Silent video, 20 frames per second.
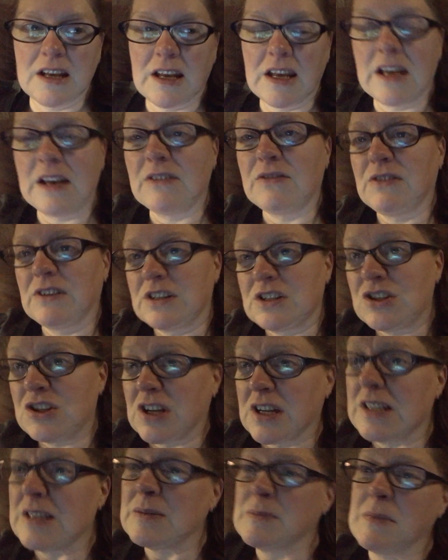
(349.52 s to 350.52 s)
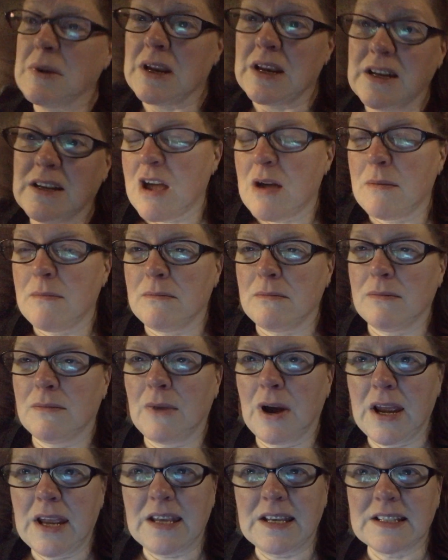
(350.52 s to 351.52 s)
if it's just me.
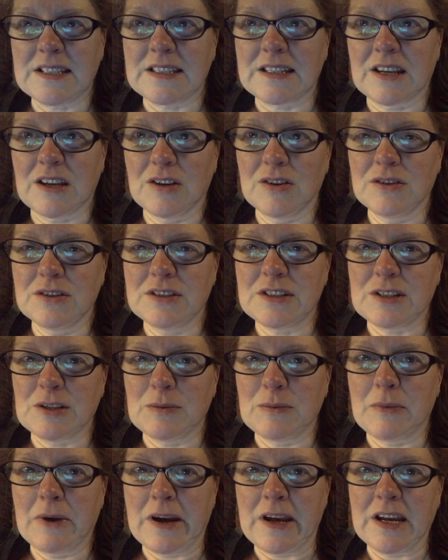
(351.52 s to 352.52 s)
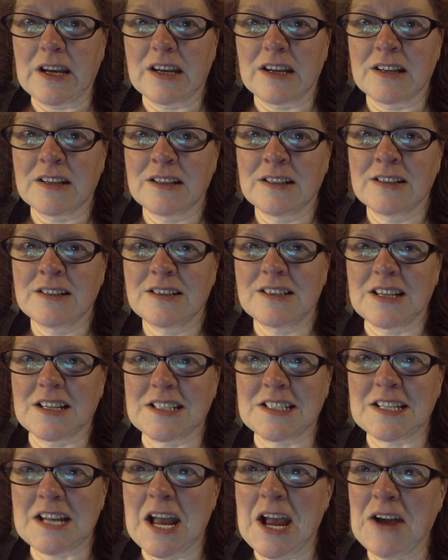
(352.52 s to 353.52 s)
Mike is skilled, so Mike
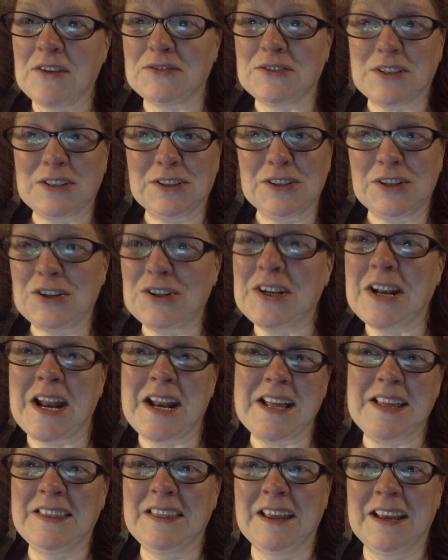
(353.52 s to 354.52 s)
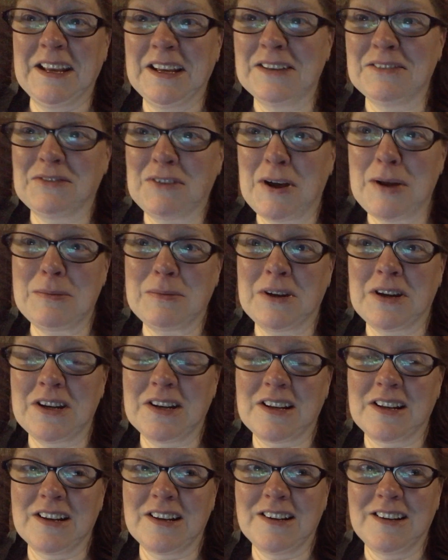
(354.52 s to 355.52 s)
doesn't have to learn anything if I'm not
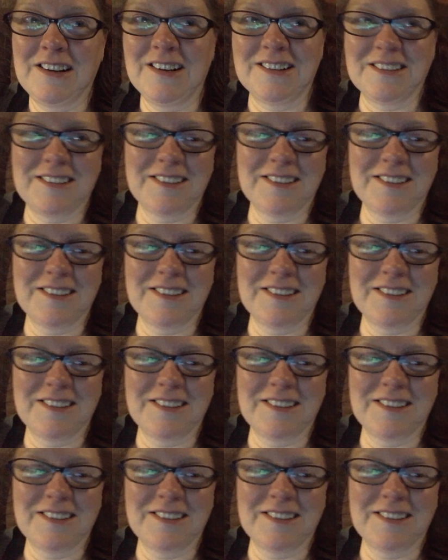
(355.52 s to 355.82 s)
here.